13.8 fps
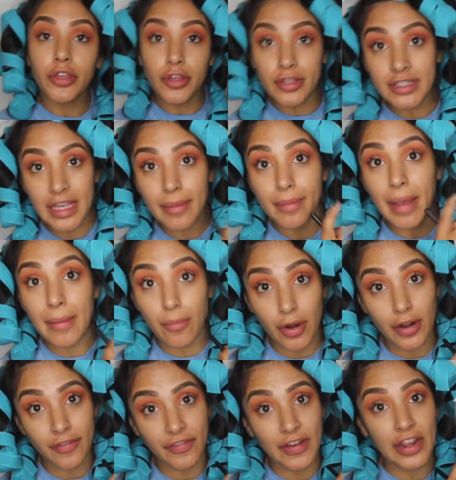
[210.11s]
Using my
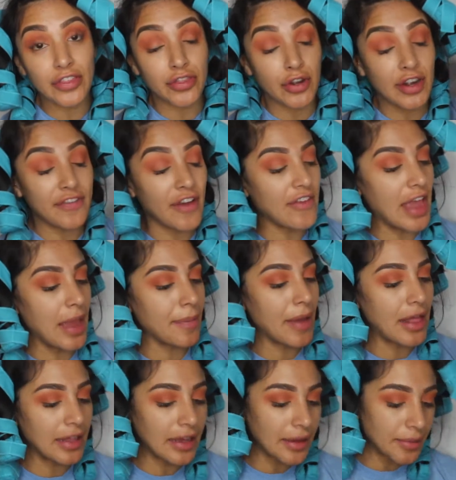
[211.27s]
Morphe 35A
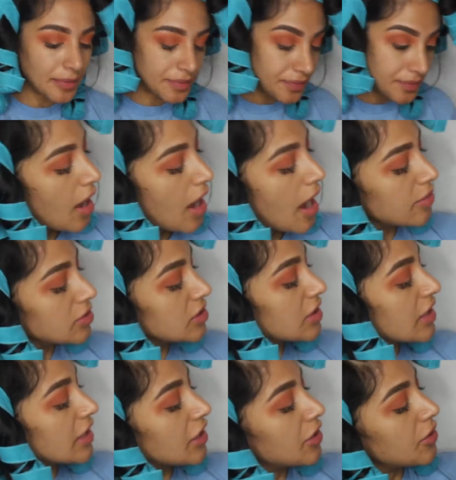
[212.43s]
palette, I'm just
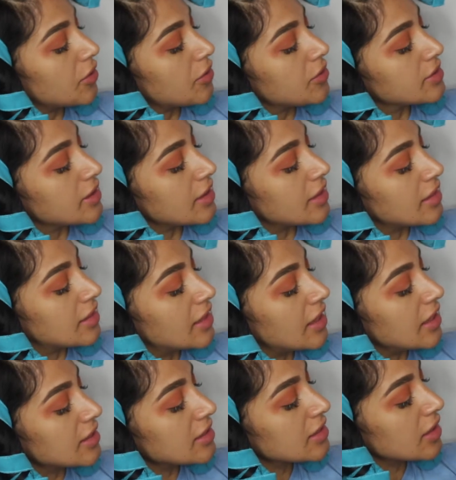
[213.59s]
gonna use
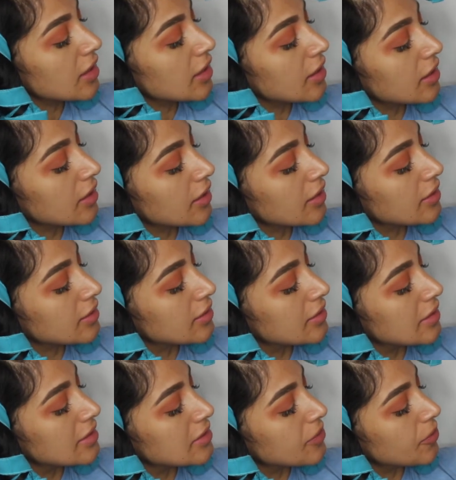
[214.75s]
this
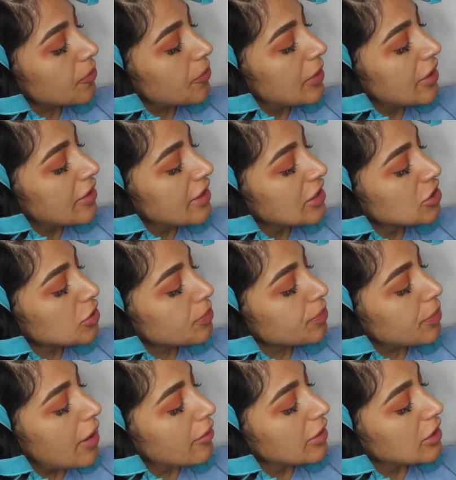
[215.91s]
weirdish
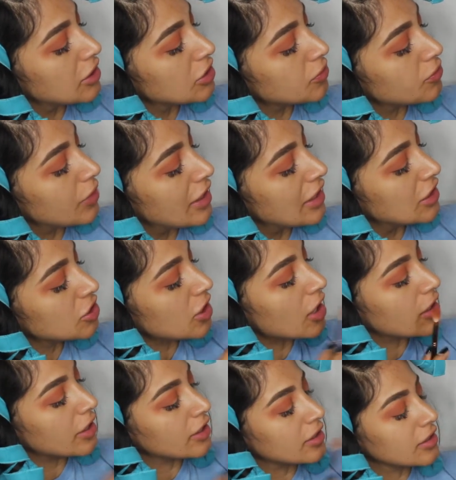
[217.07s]
brownish reddish
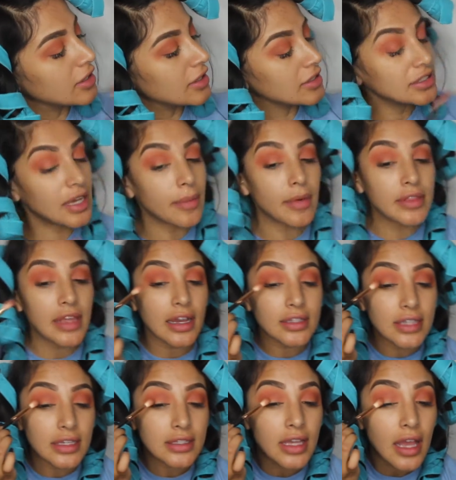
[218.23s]
color, tap out the
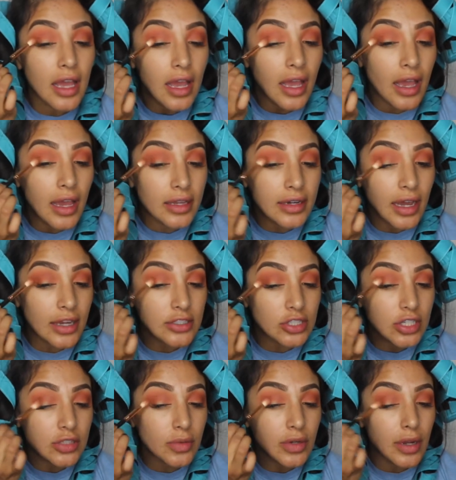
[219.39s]
excess, and I
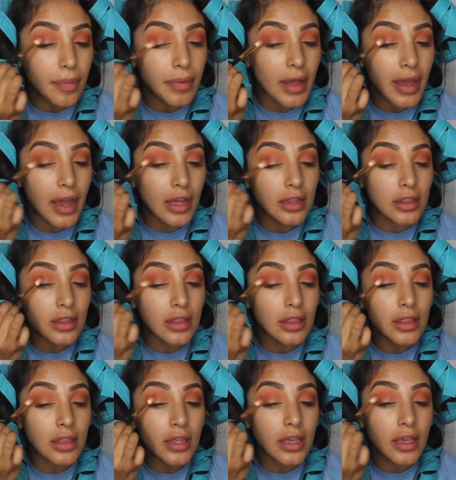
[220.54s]
just want to apply a
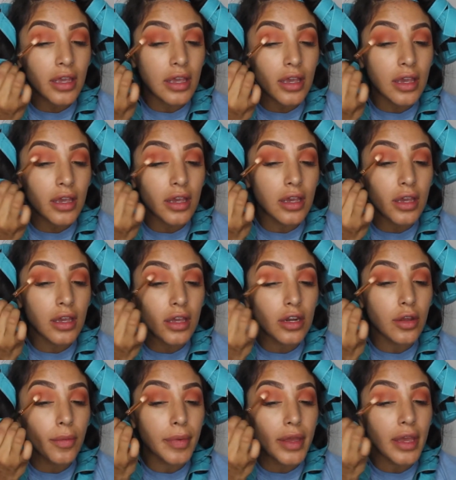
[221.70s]

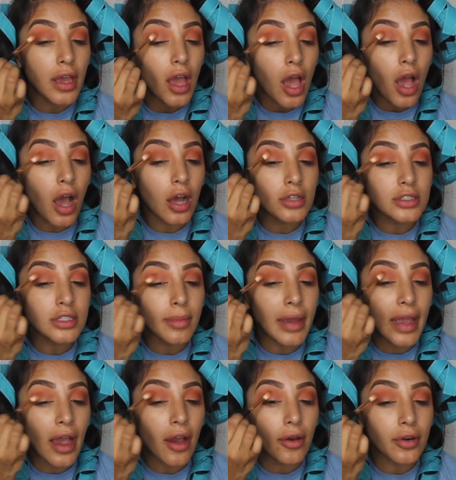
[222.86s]
little bit onto
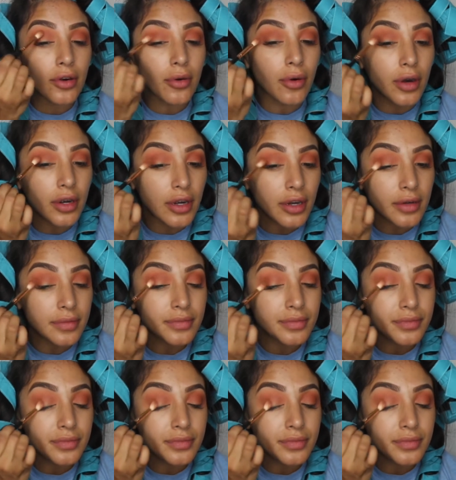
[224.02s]
my outer corner